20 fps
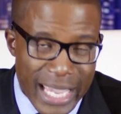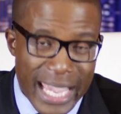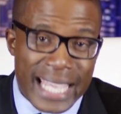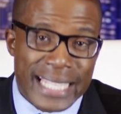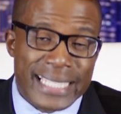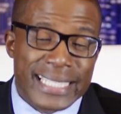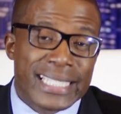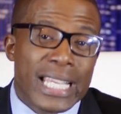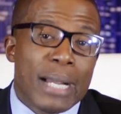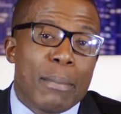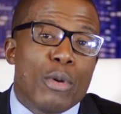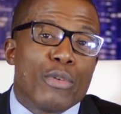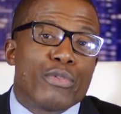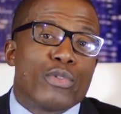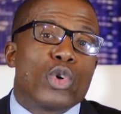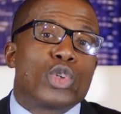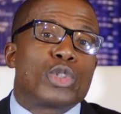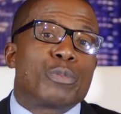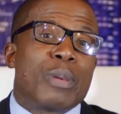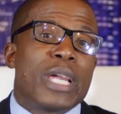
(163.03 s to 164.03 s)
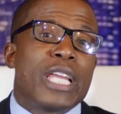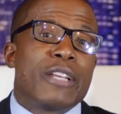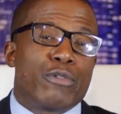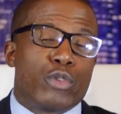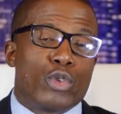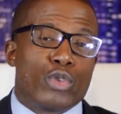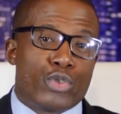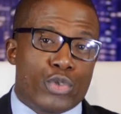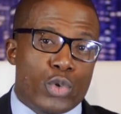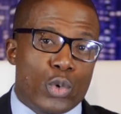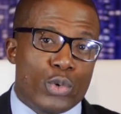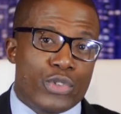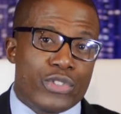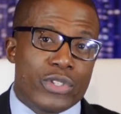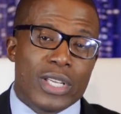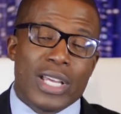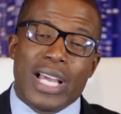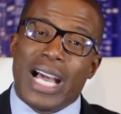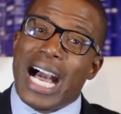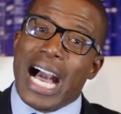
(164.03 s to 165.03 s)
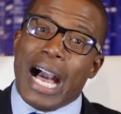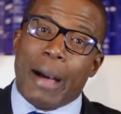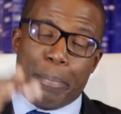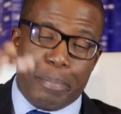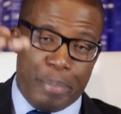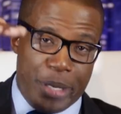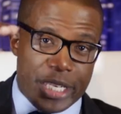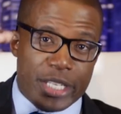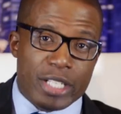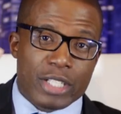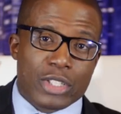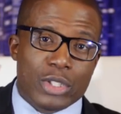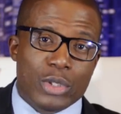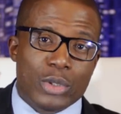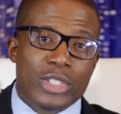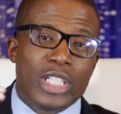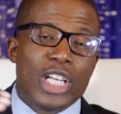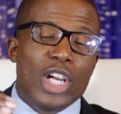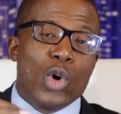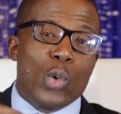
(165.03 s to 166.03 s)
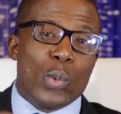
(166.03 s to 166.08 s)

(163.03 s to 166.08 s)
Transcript: And some of those painful truths are pinnacled